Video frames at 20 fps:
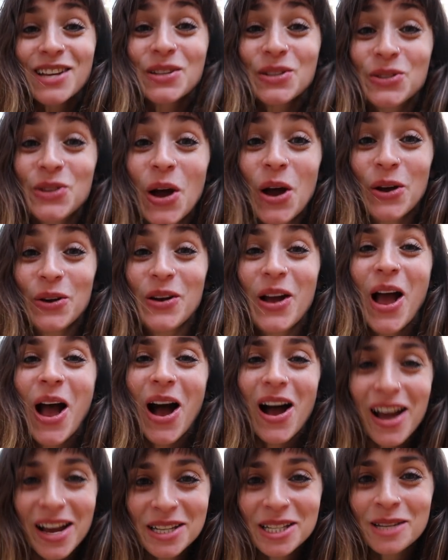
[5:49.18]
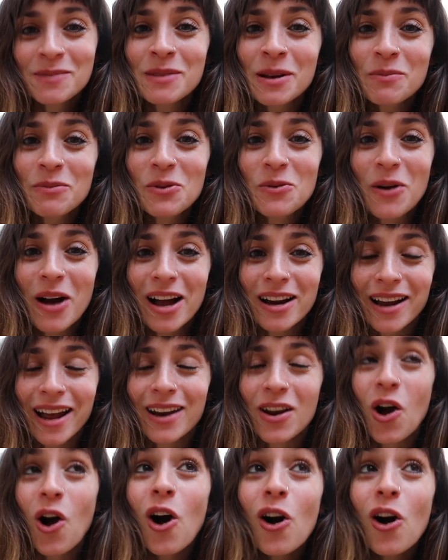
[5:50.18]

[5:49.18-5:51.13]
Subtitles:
so item number one, and